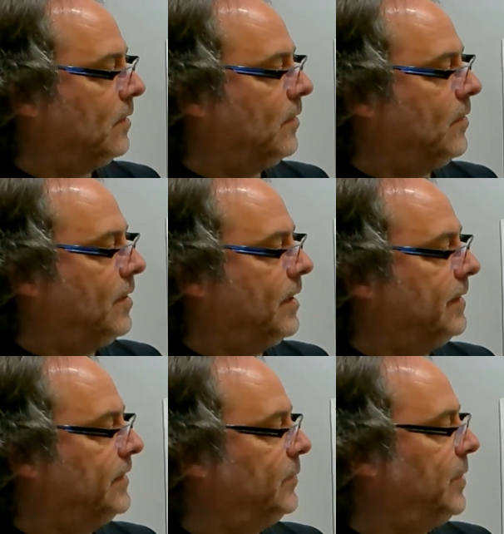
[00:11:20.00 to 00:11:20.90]
Oil
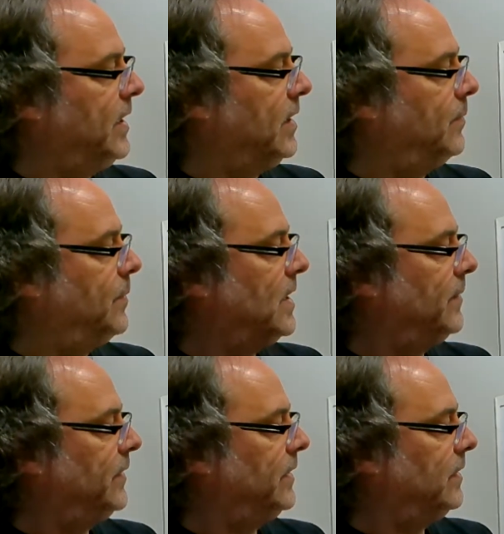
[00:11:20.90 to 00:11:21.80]
is being
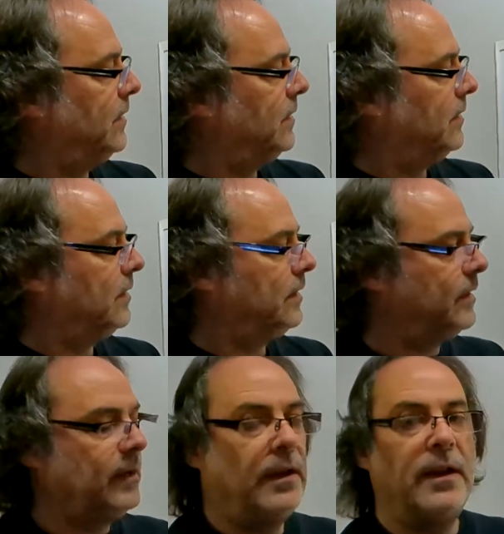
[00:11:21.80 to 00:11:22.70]
pumped
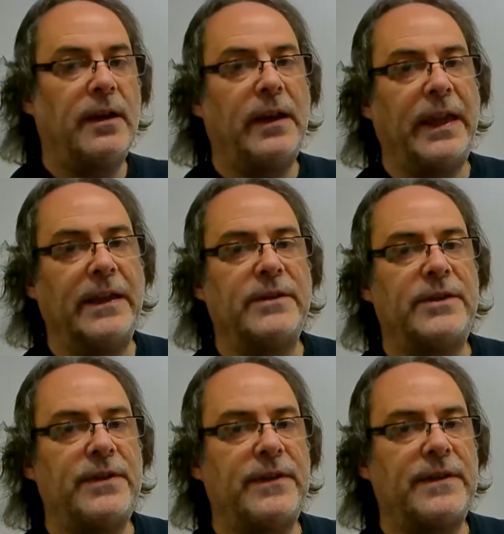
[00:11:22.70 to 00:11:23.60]

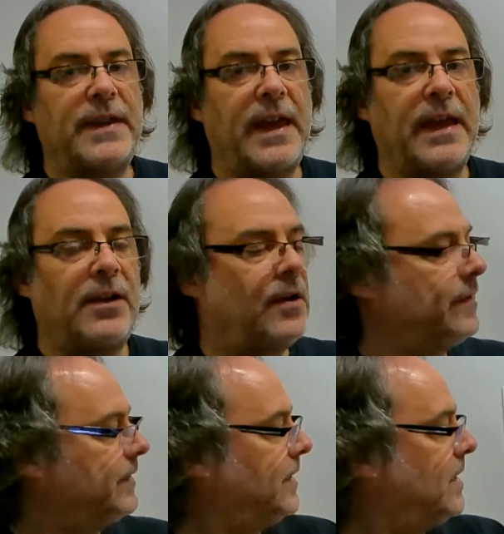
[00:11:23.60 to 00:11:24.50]
into the tank all
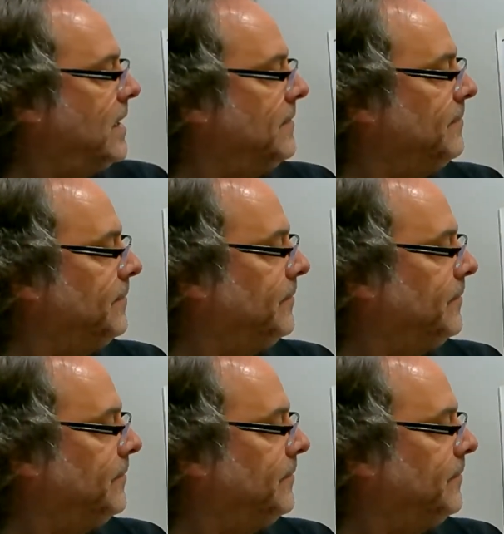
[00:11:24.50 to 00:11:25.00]
the time.